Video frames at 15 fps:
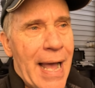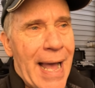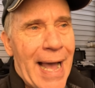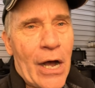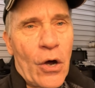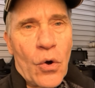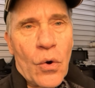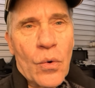
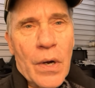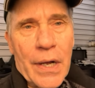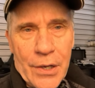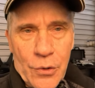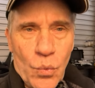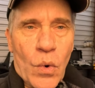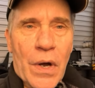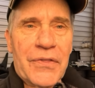how
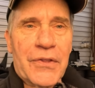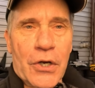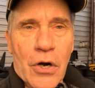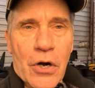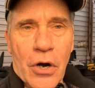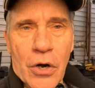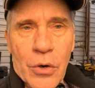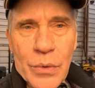and what the
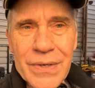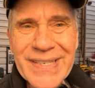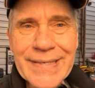car was